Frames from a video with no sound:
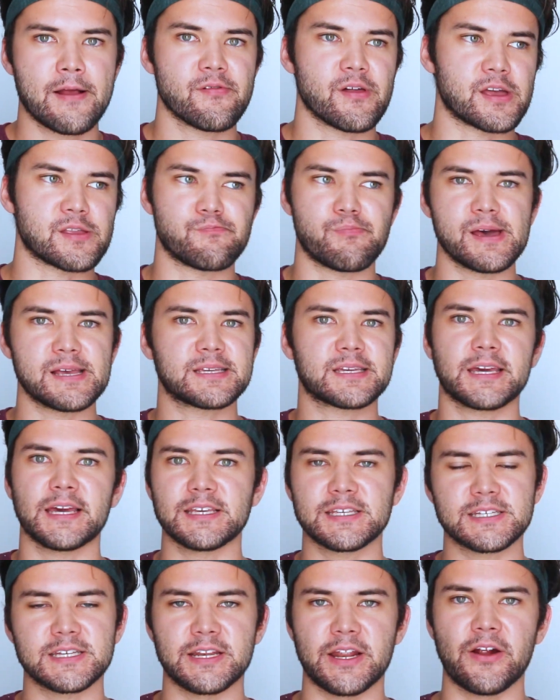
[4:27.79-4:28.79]
Like best
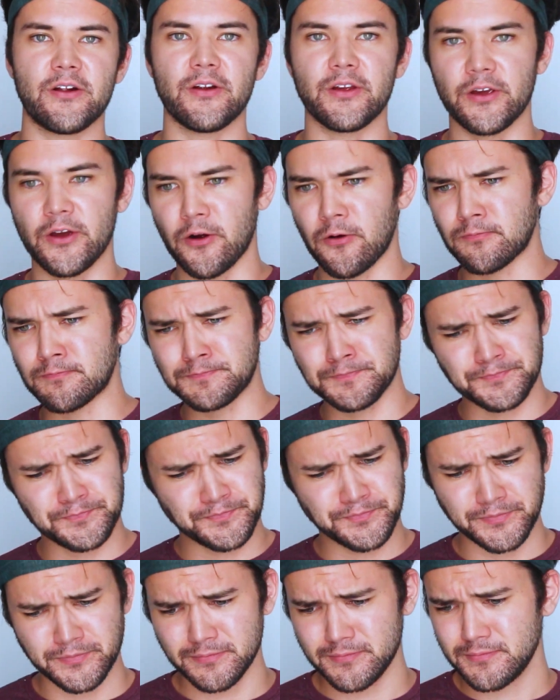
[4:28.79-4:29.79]
case scenario,
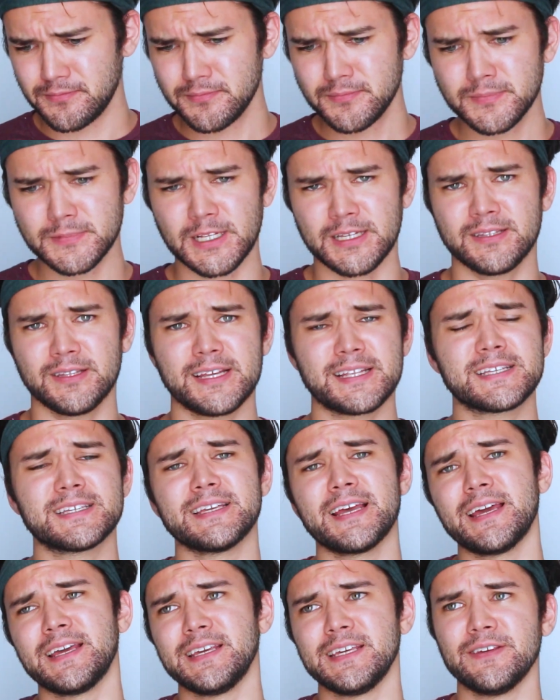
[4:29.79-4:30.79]
let's
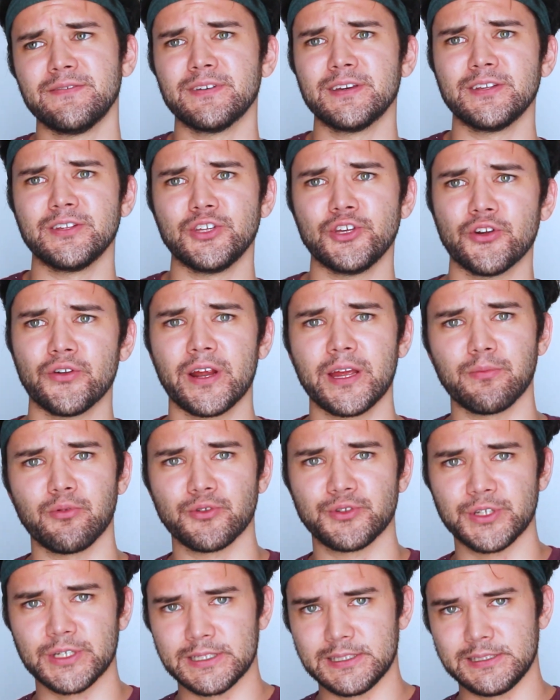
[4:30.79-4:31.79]
say even you're
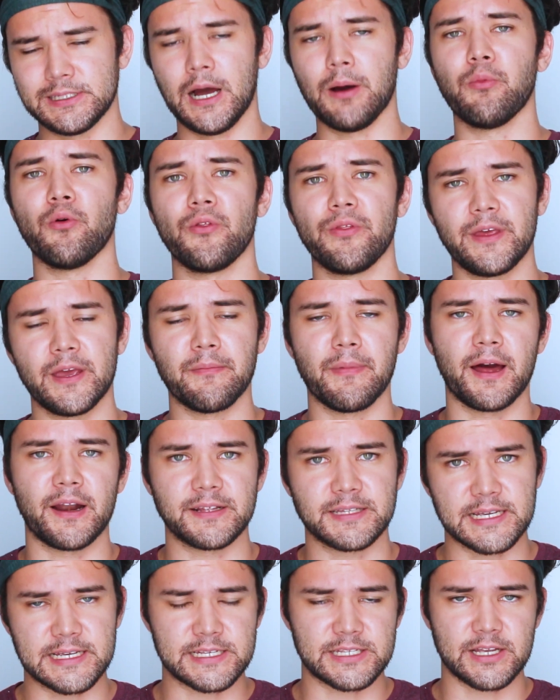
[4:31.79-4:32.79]
able to double the amount
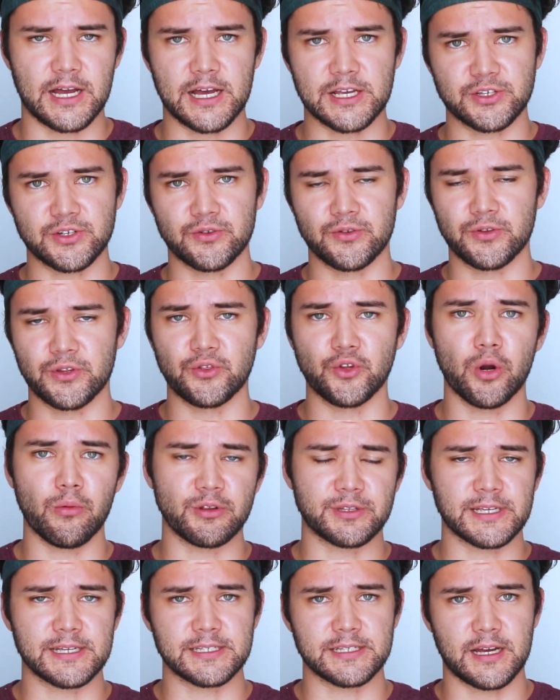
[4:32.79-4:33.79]
of testosterone, the
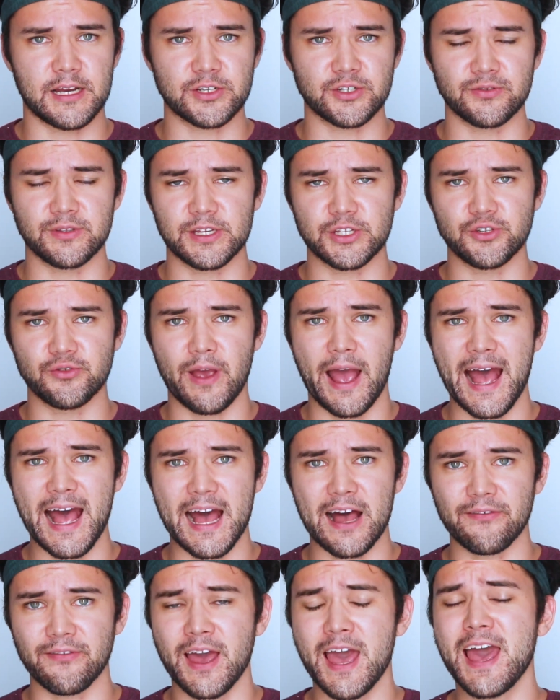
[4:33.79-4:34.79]
normal testosterone that you
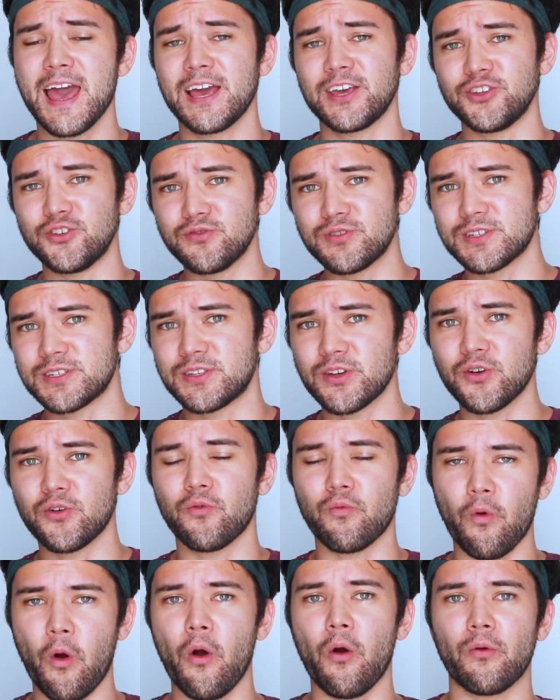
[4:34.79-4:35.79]
have, you
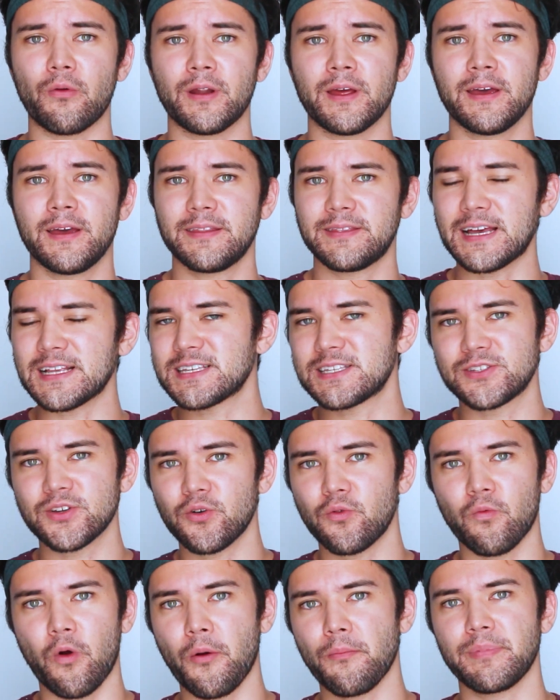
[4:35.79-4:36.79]
still won't, that
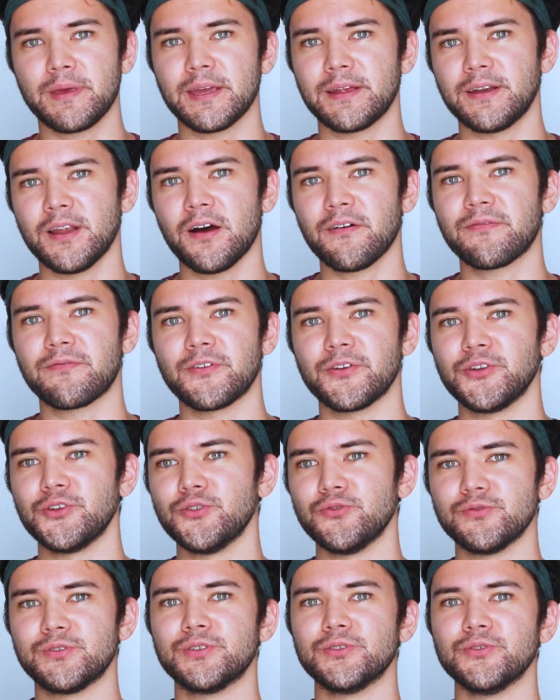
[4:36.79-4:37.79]
still won't be enough for
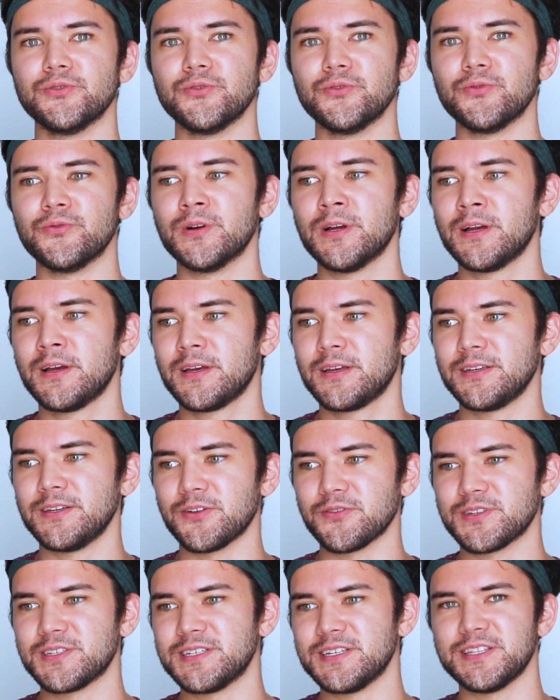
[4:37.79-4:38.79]
you to,
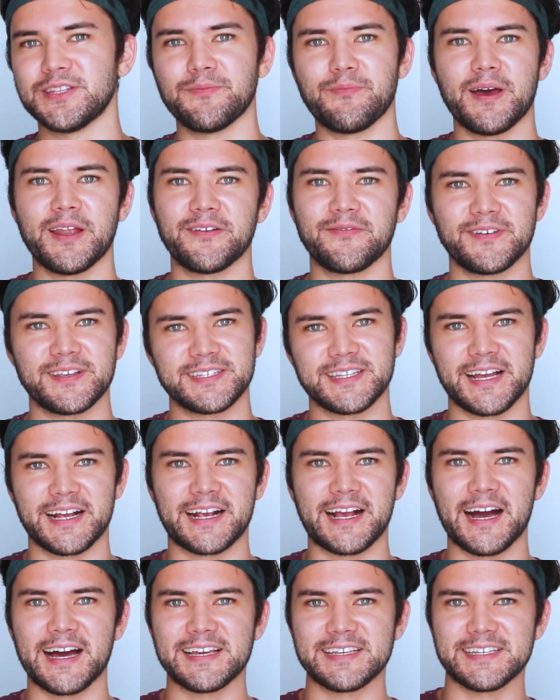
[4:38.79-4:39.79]
you know, see the benefits
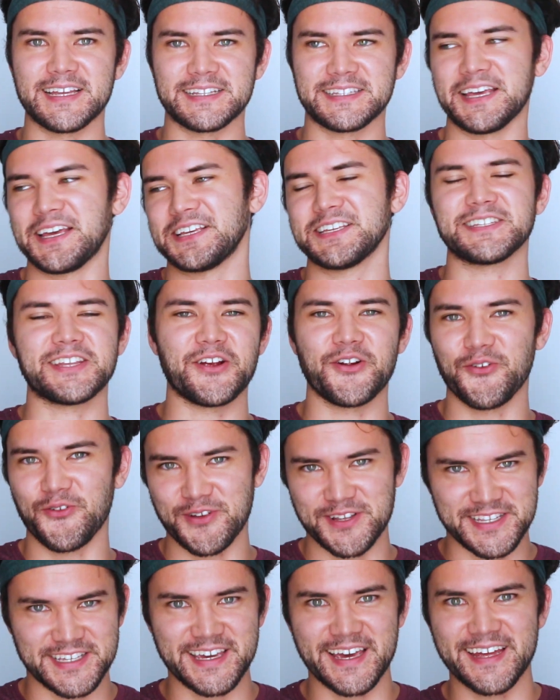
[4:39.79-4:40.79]
that guys that take
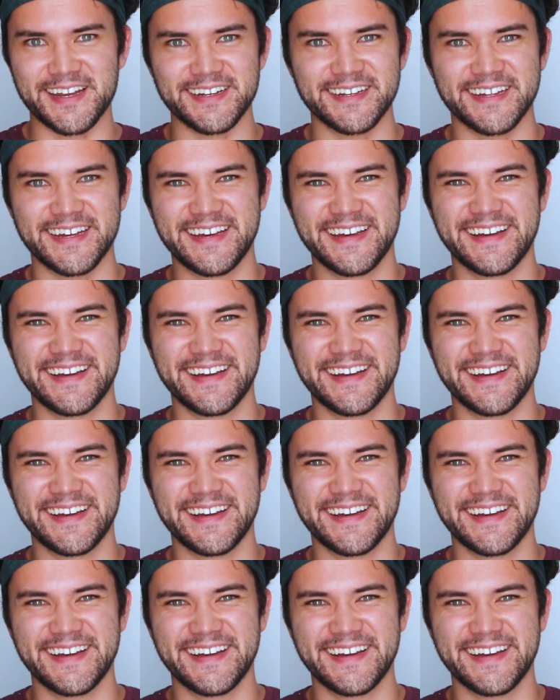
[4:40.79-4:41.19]
steroids get,